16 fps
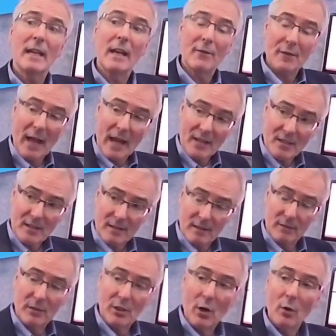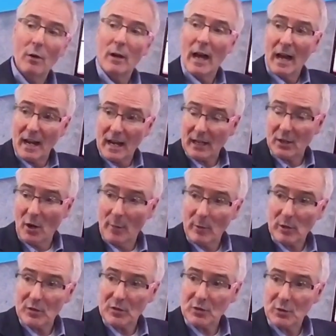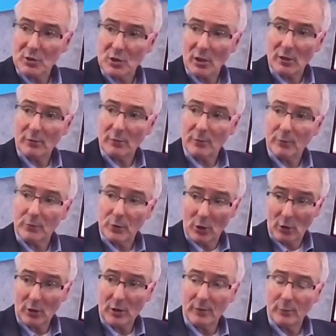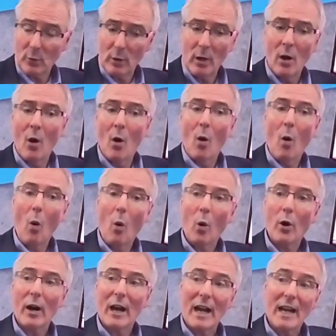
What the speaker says: if that's an economical solution they're looking for, or